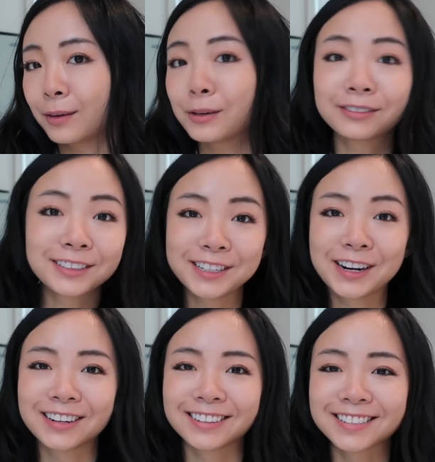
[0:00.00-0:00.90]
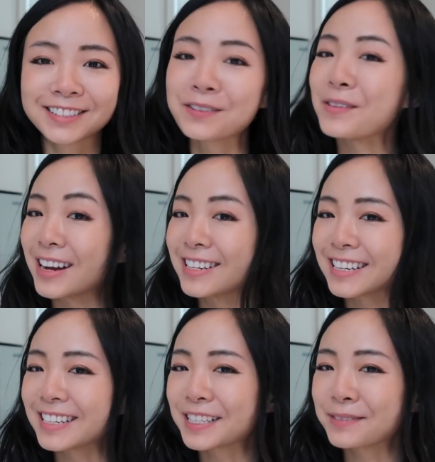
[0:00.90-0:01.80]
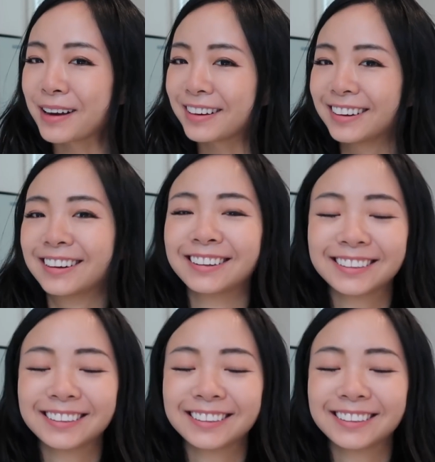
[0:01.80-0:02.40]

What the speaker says: Well, for starters, the wine tastes better.